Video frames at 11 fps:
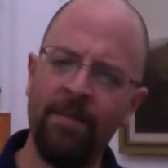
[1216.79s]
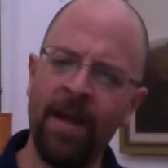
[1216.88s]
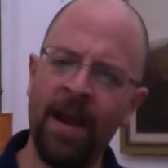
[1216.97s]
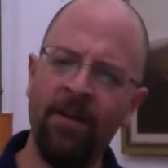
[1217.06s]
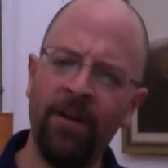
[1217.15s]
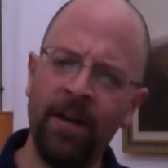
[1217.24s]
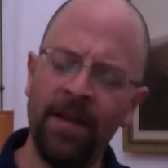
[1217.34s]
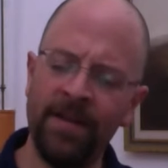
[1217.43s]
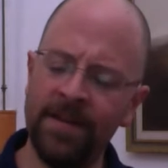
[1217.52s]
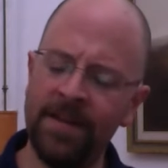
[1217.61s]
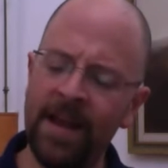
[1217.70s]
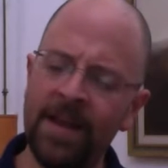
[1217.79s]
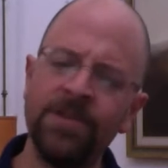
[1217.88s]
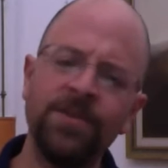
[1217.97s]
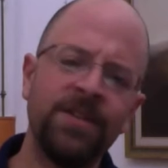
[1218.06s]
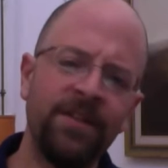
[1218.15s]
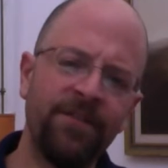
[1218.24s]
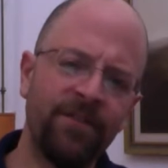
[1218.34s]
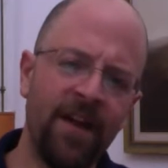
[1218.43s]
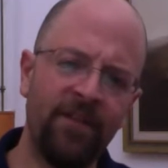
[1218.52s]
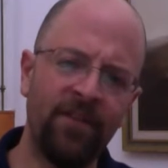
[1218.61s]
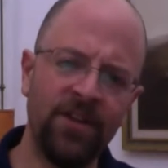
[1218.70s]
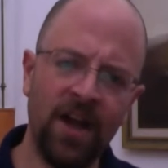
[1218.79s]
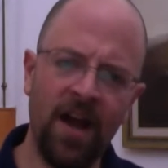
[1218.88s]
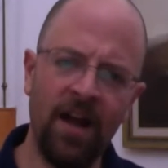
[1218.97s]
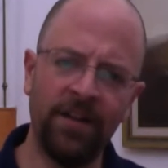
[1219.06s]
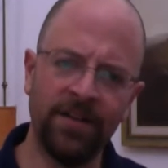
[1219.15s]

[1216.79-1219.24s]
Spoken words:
parent, and the answer is different for every child.